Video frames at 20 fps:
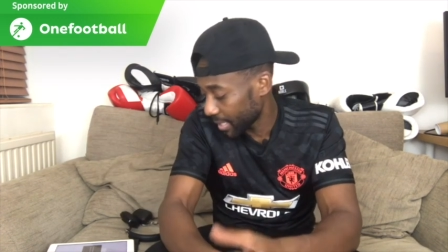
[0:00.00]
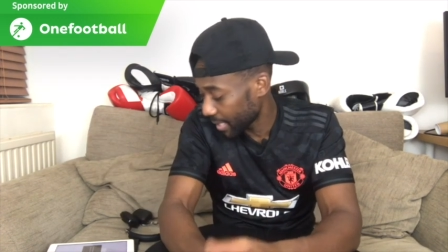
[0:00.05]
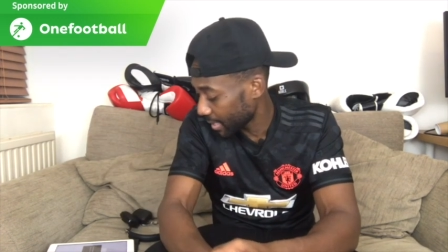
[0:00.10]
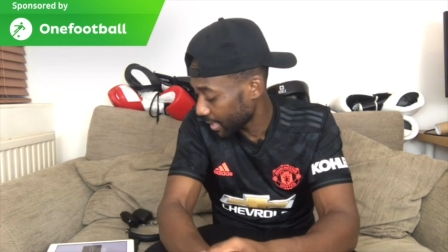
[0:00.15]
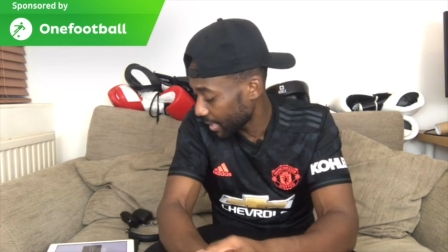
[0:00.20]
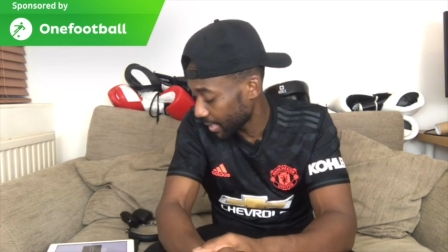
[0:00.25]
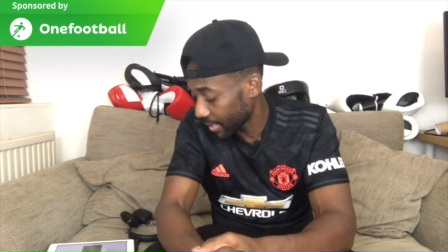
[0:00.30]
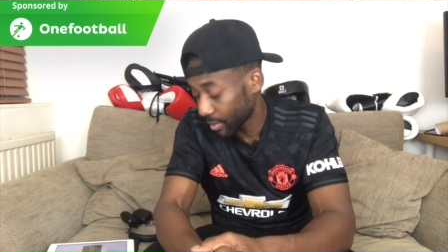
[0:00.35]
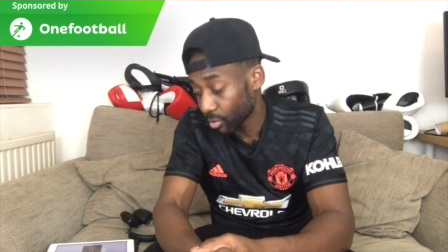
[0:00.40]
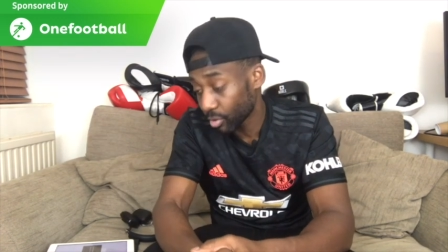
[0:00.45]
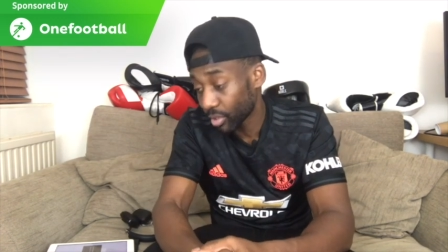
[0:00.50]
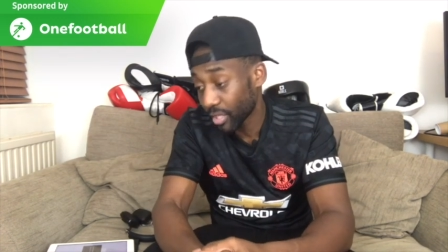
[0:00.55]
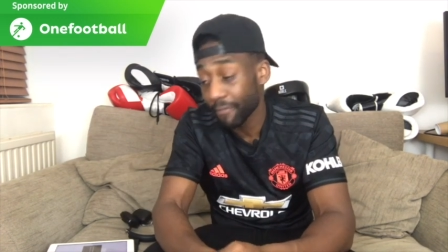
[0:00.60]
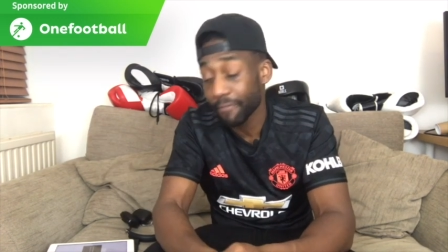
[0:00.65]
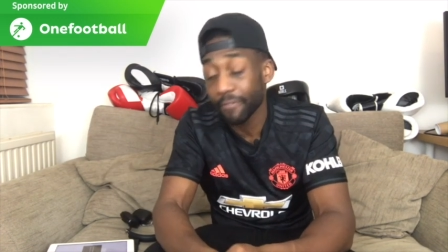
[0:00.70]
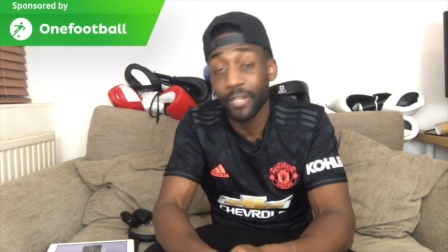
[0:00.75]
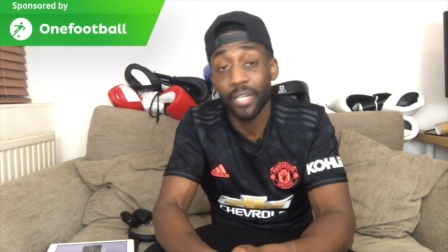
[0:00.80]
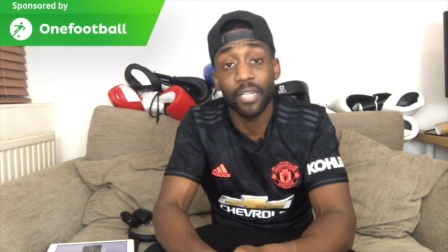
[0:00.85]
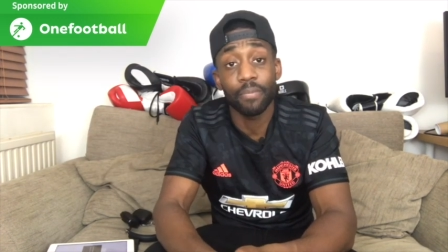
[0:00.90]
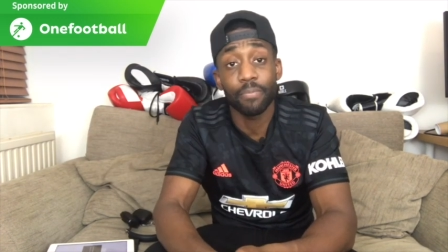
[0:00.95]
and there'll
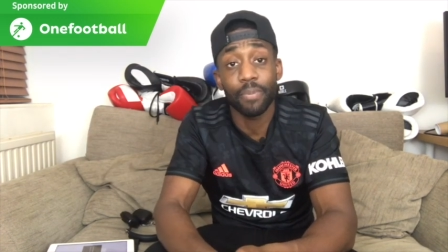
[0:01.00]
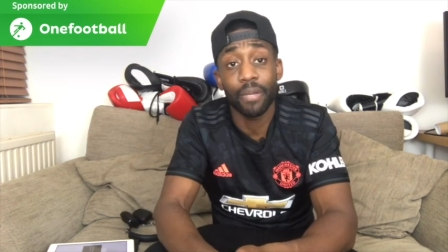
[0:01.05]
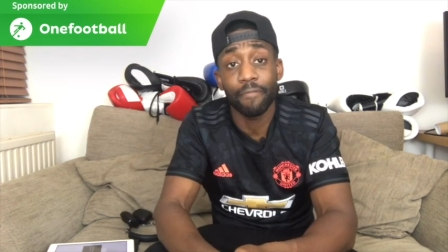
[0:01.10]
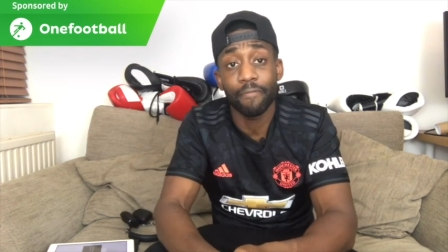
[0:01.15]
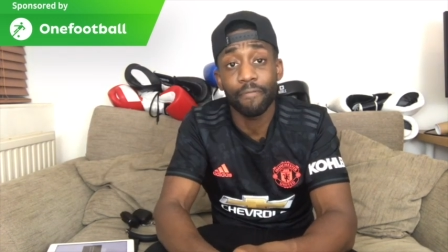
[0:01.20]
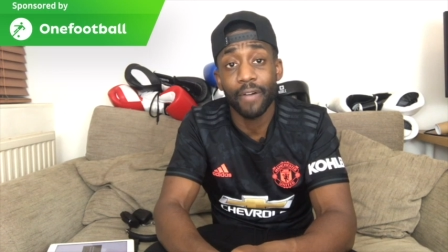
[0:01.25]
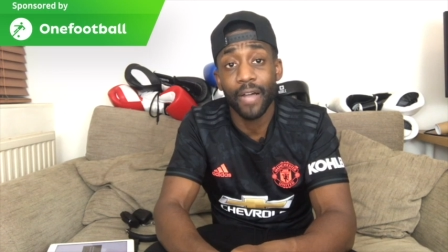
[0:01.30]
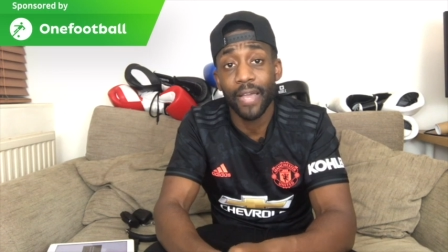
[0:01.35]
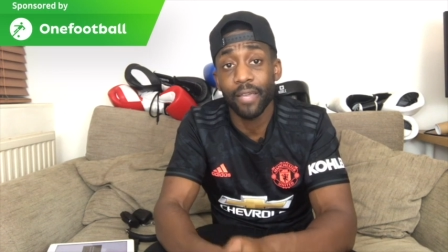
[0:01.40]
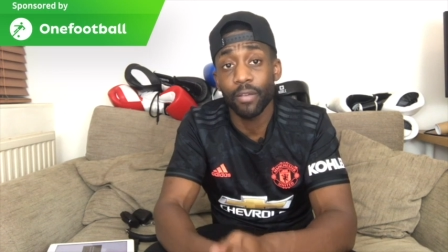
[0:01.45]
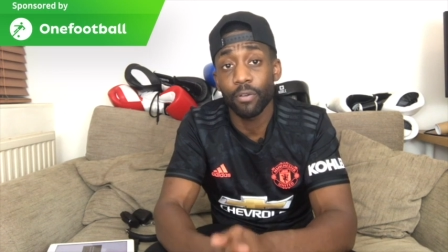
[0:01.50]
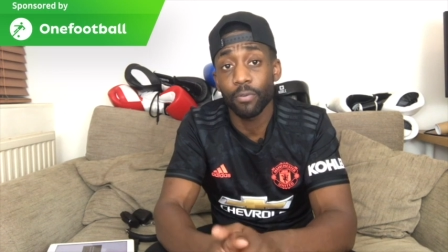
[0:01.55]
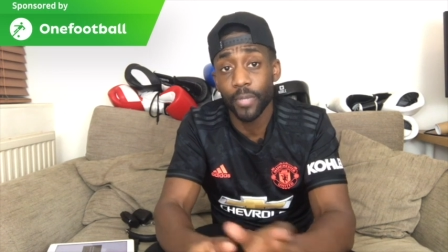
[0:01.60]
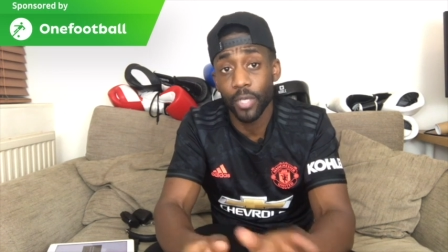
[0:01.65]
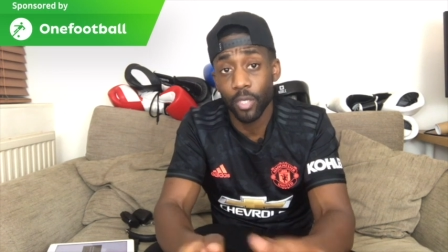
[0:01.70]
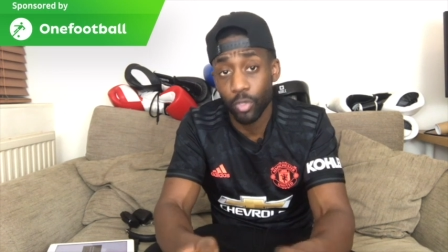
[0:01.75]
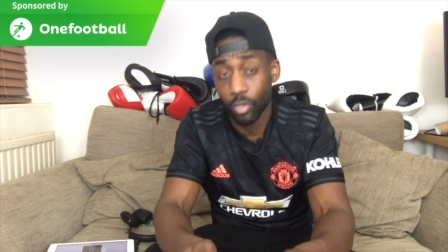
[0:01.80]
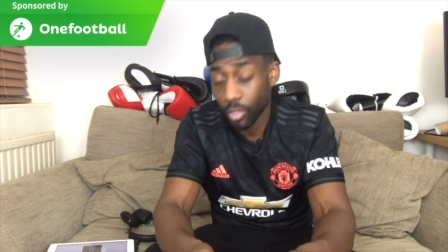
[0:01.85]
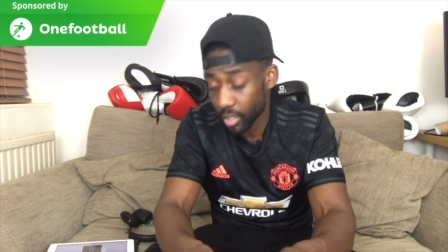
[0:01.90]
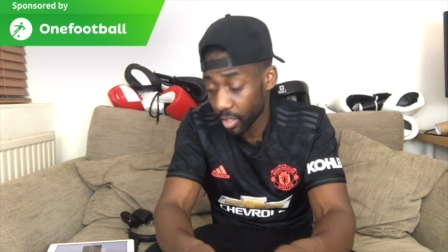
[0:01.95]
definitely be a fight. It'll be a
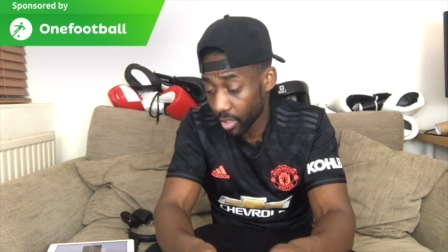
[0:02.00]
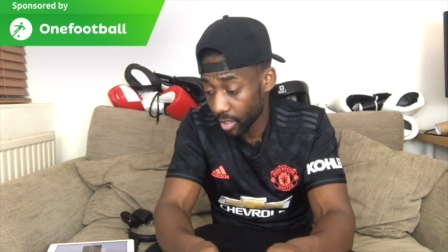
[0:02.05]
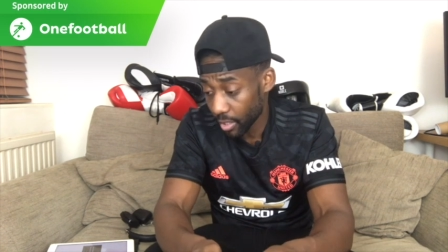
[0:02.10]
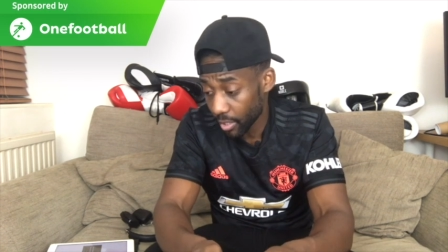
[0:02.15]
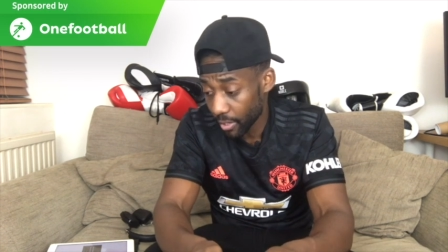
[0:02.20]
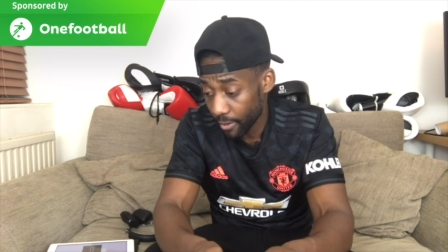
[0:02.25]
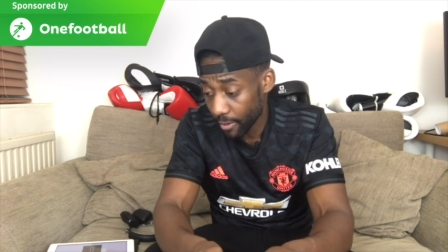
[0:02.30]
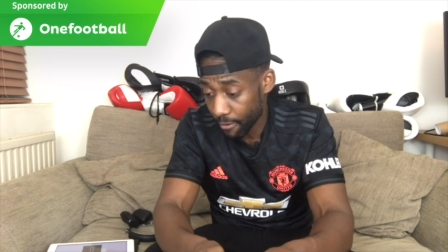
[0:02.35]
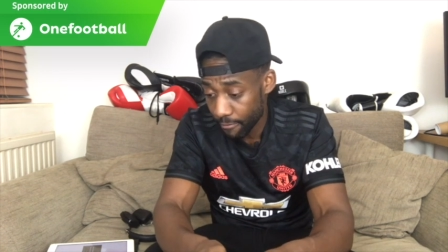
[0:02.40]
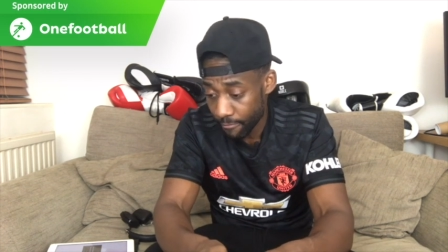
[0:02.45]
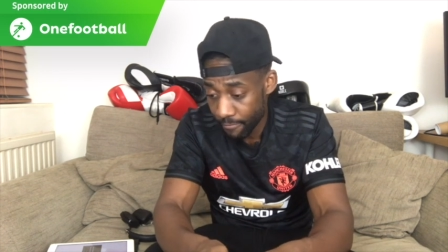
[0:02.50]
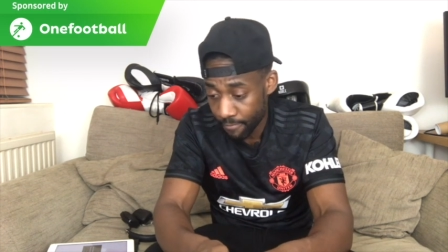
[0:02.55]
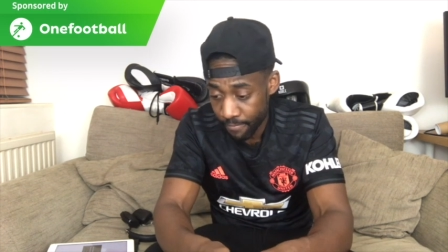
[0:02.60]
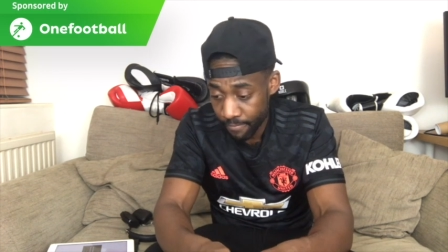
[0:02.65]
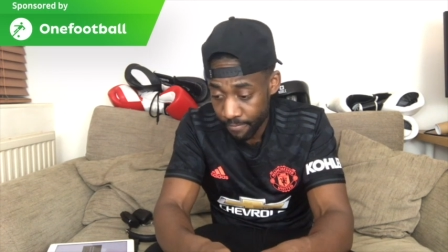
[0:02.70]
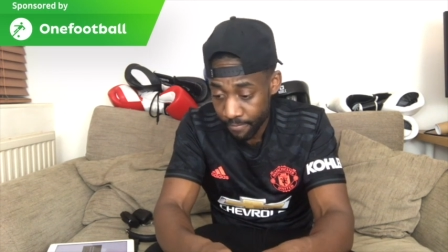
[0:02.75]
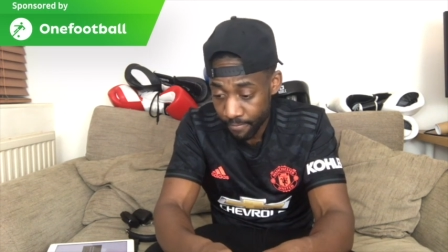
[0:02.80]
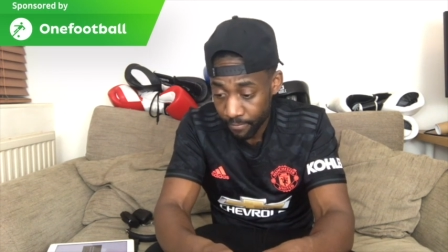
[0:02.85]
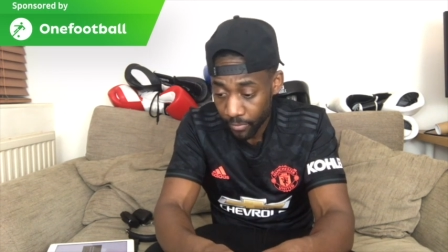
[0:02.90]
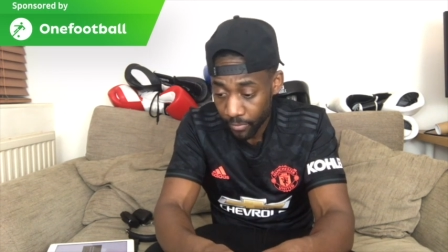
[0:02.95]
good, um,